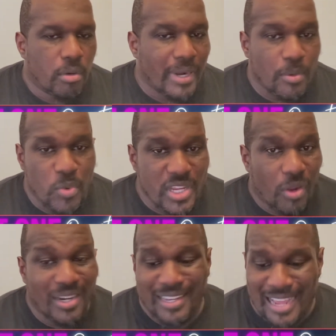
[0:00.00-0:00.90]
All right, we
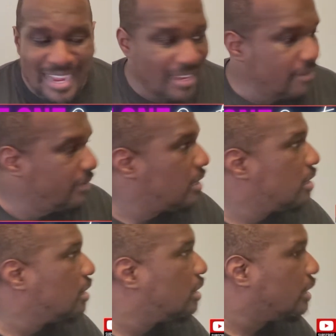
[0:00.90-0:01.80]
are live
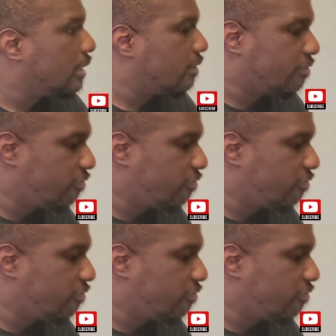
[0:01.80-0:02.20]
in